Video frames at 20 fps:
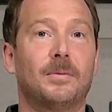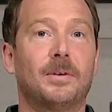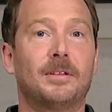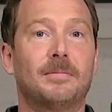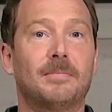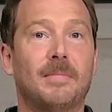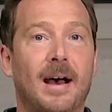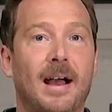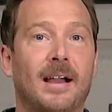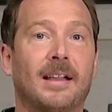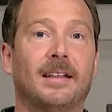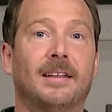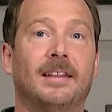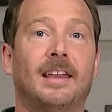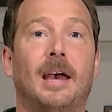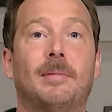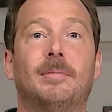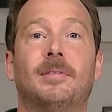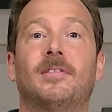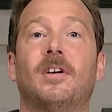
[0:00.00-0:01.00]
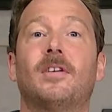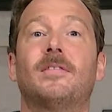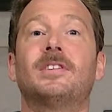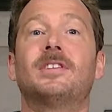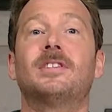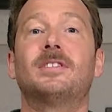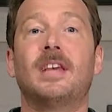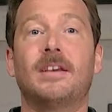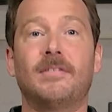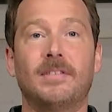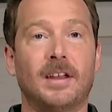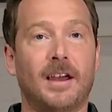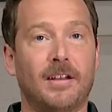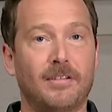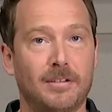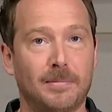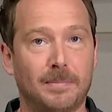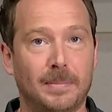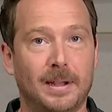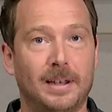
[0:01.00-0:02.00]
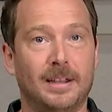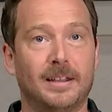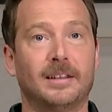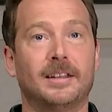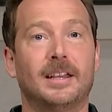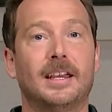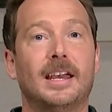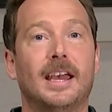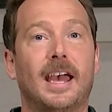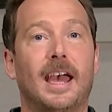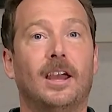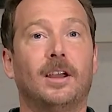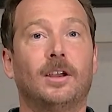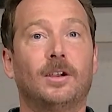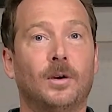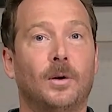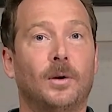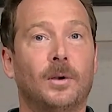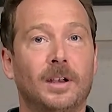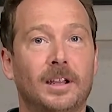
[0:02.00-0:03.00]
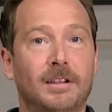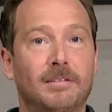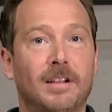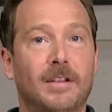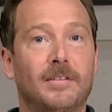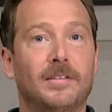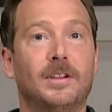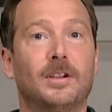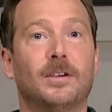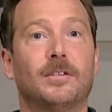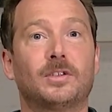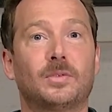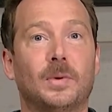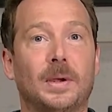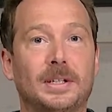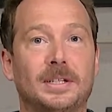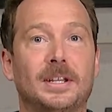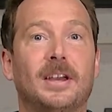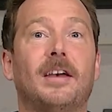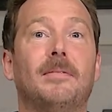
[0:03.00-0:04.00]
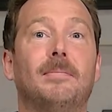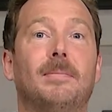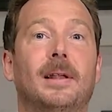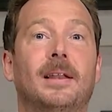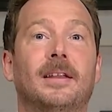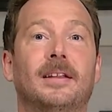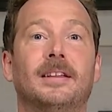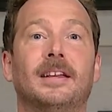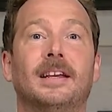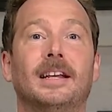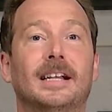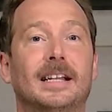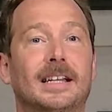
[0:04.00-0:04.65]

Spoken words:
With a market cap of over $700 billion and quarterly revenue of $28 billion,